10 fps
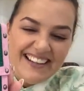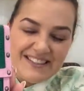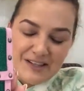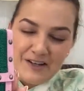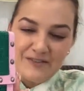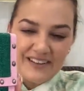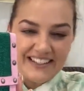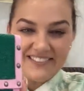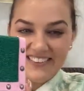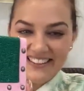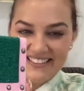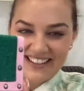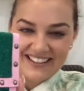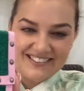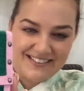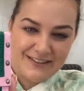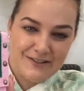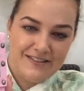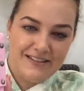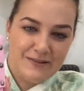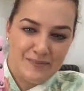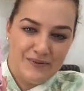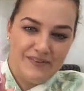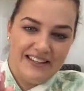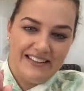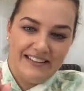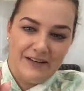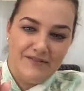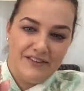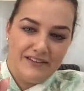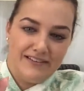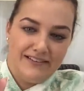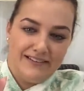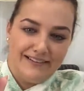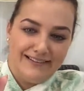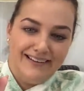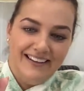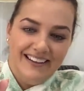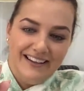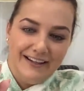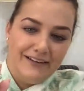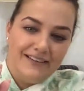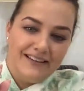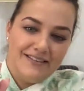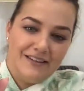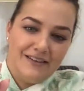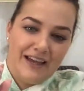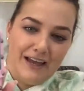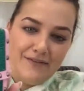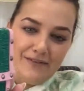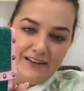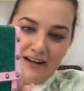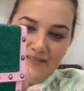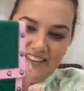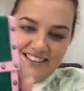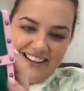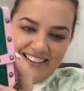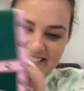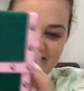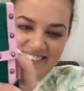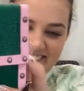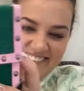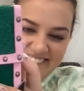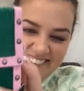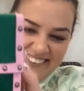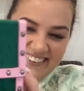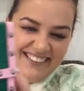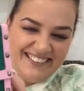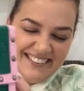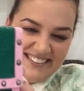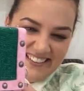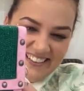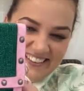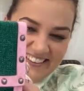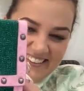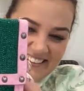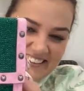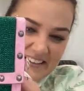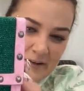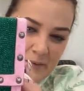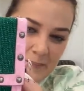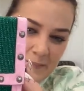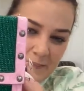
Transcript: so funny when the sales associates pull their gloves on and, you know, they're so careful, and I'm just like, touching it. So